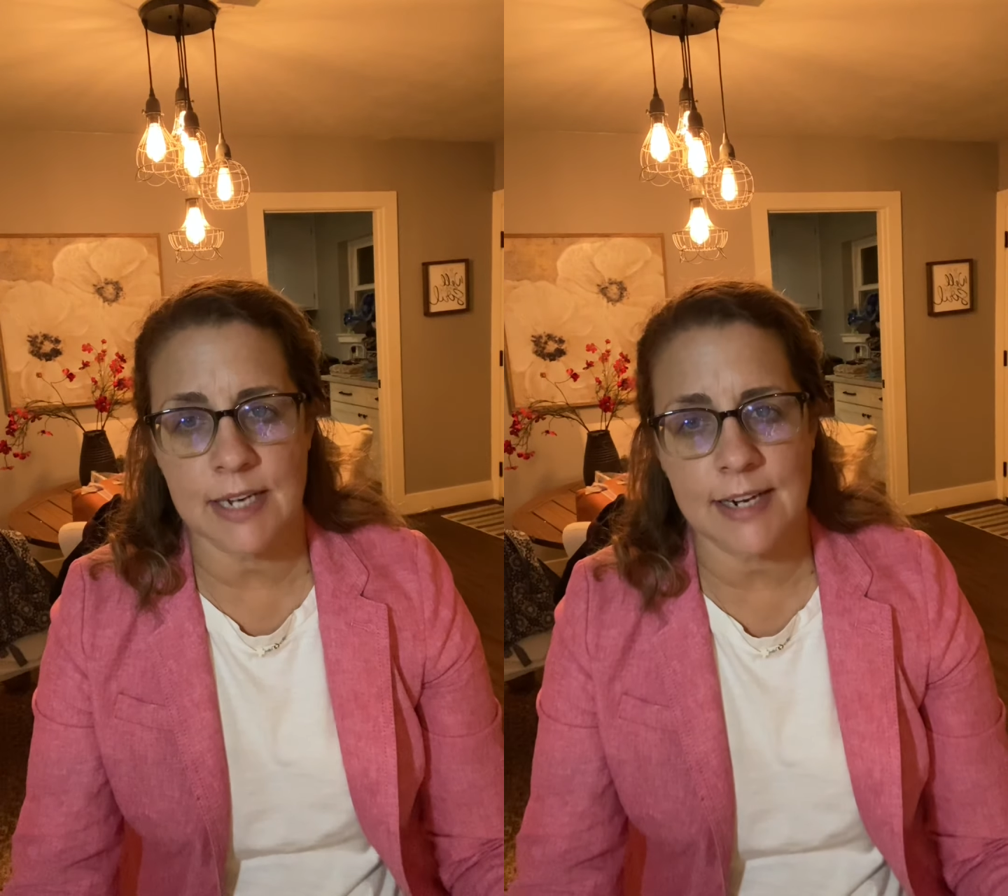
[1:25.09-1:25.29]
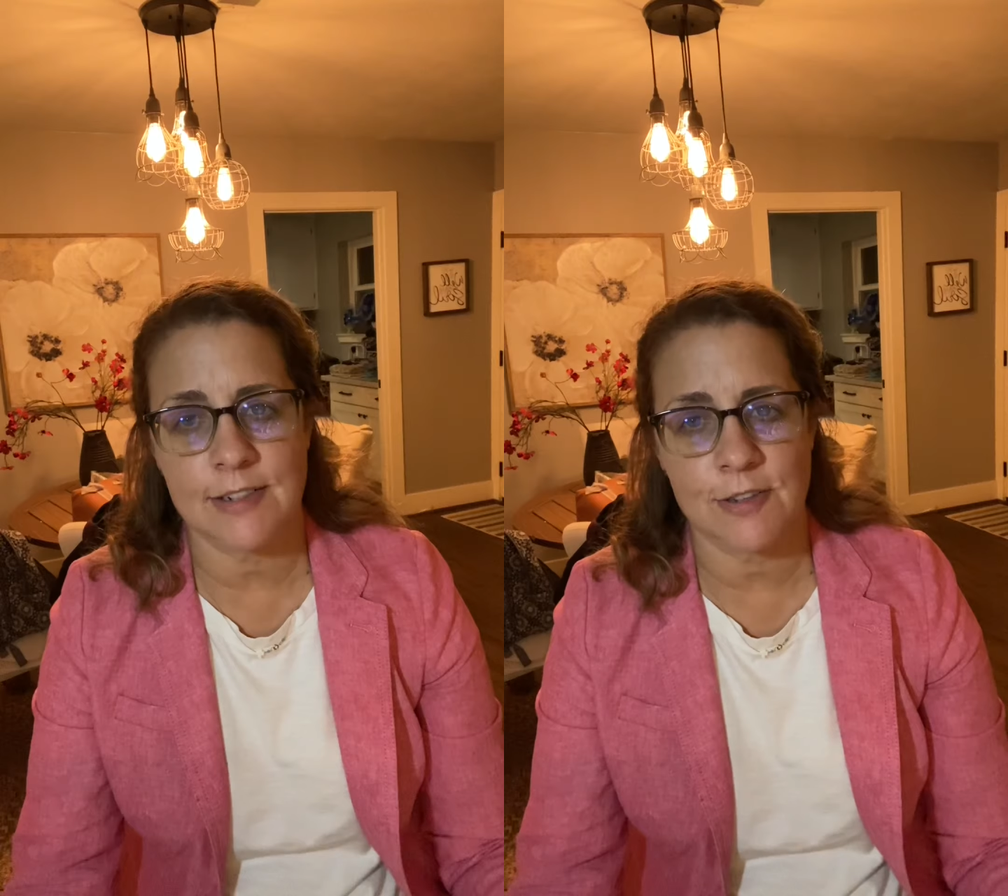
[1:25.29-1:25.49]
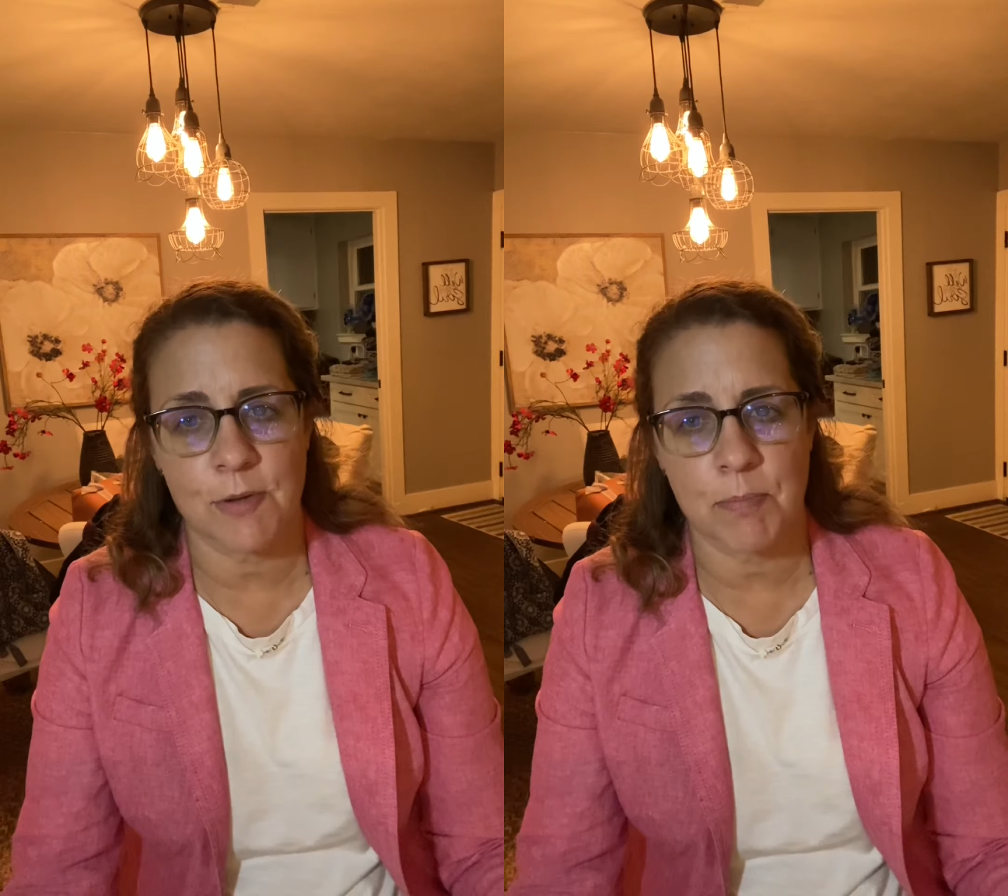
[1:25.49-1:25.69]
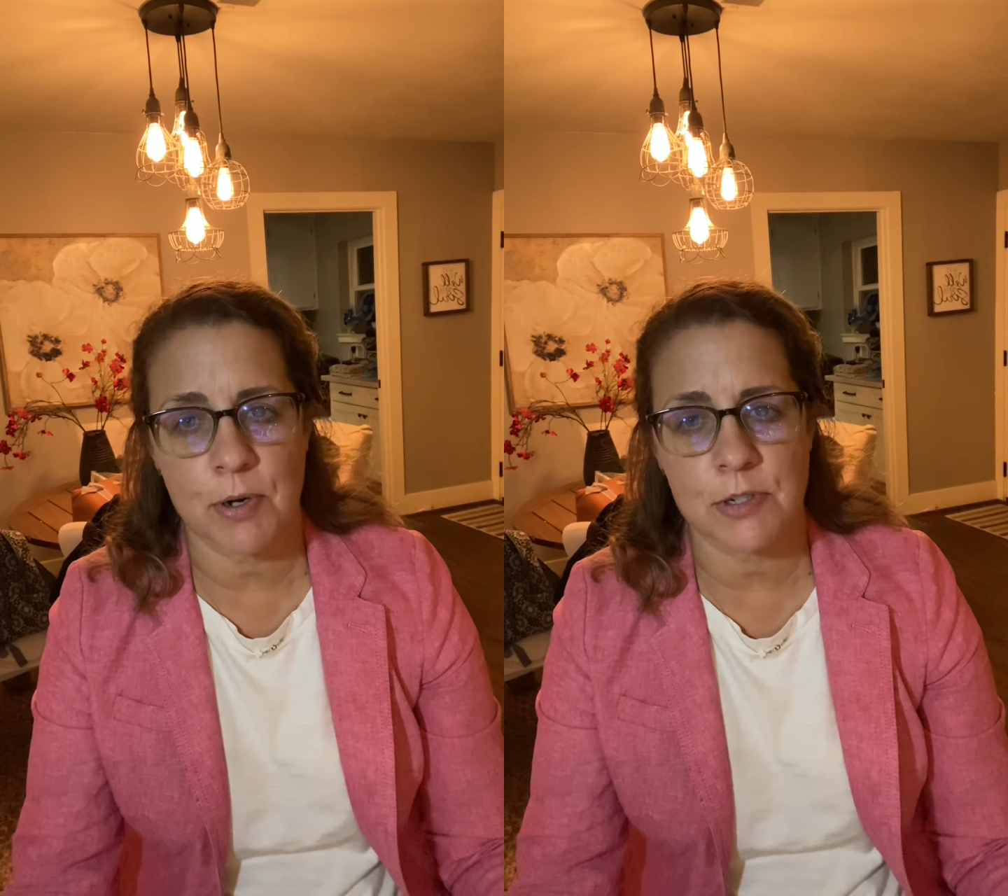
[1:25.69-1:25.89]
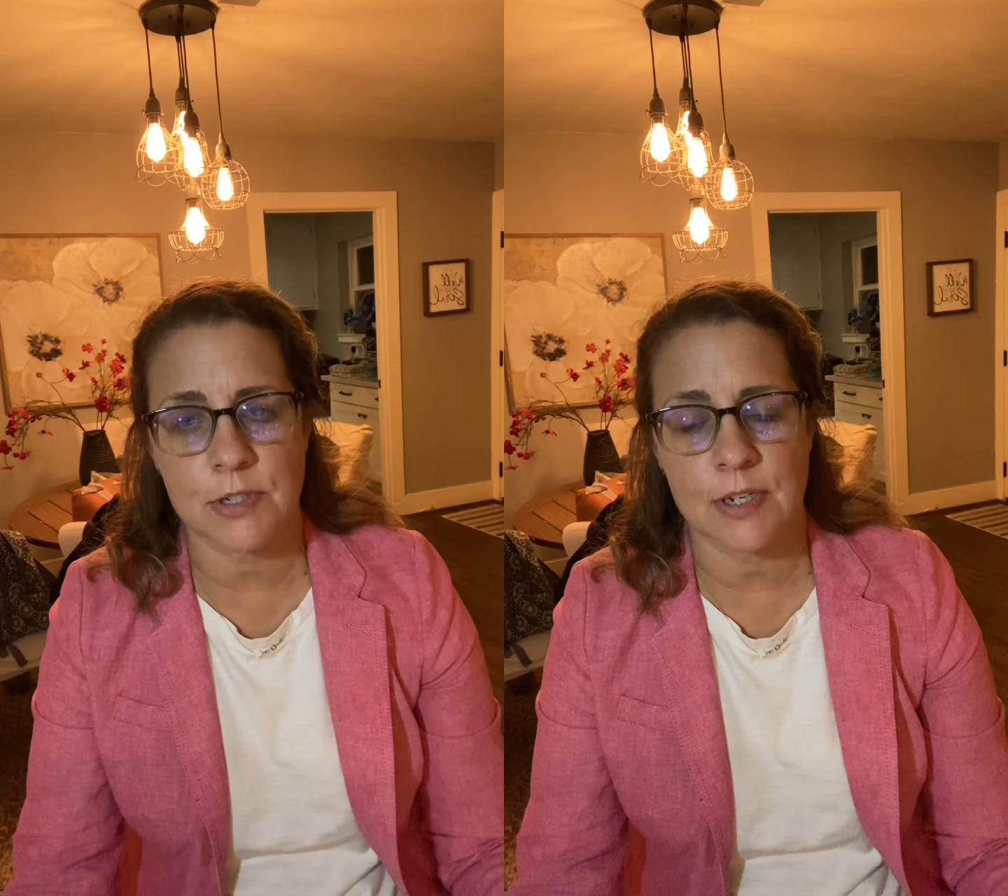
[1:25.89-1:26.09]
tied to the
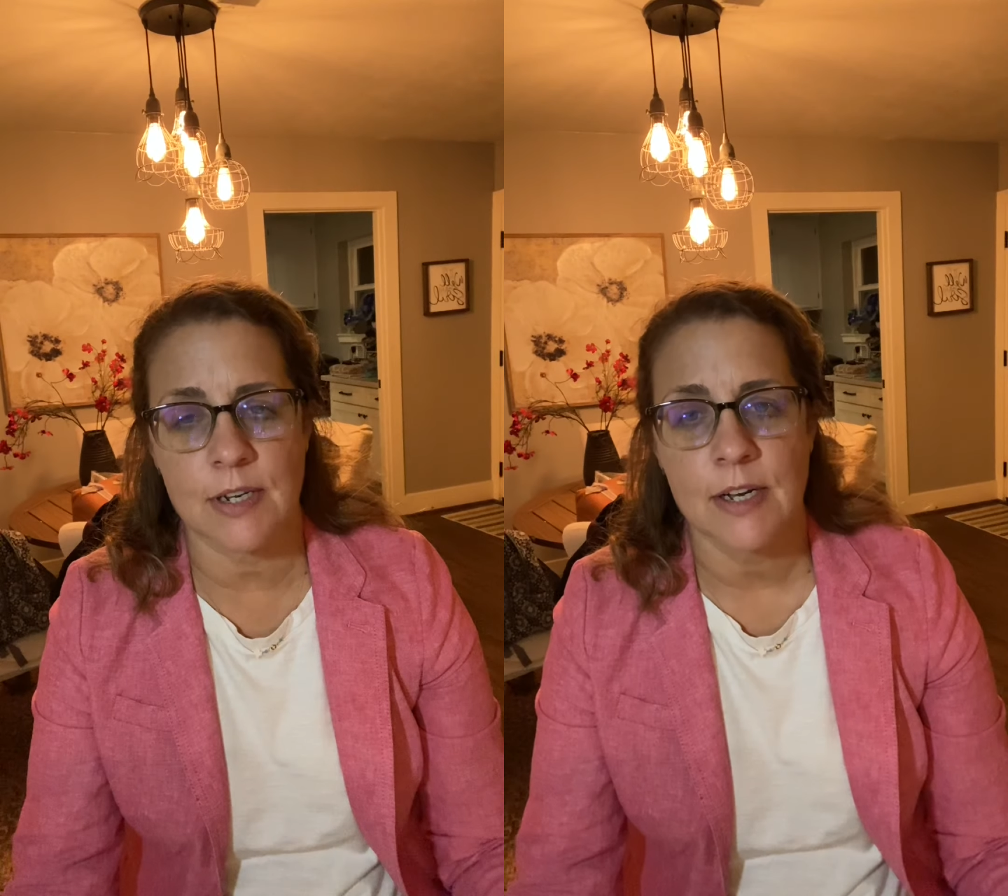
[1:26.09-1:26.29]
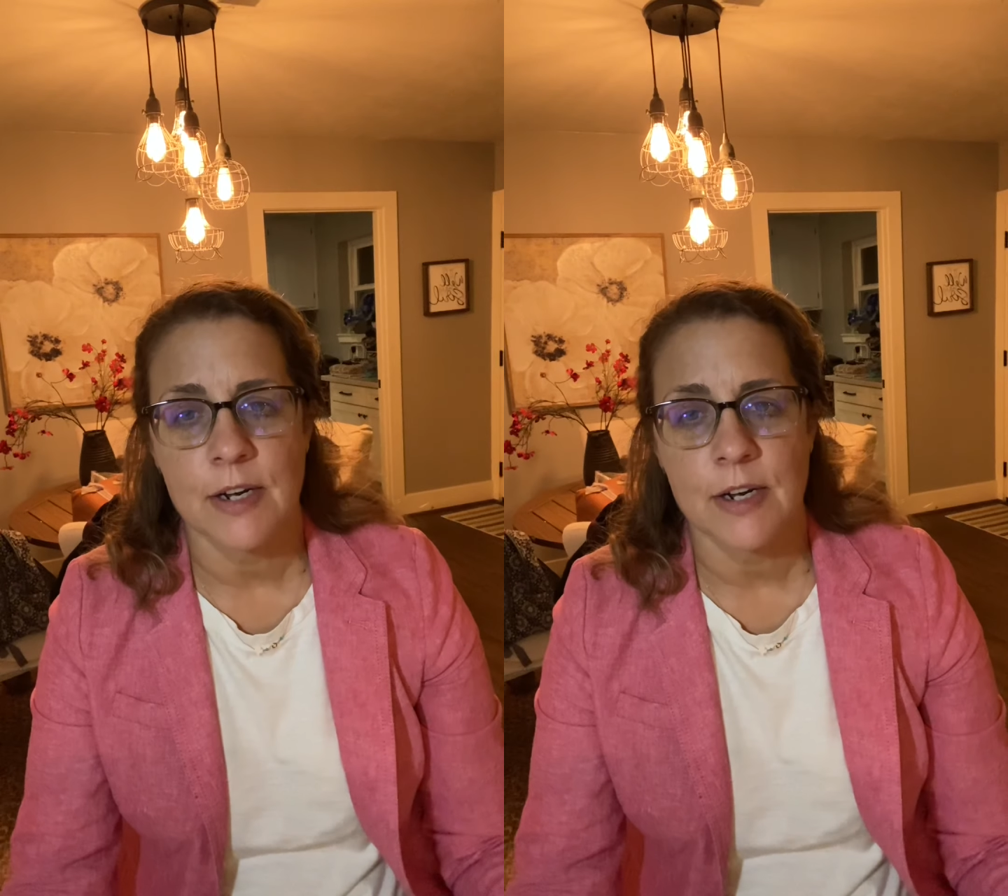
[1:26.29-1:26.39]
person.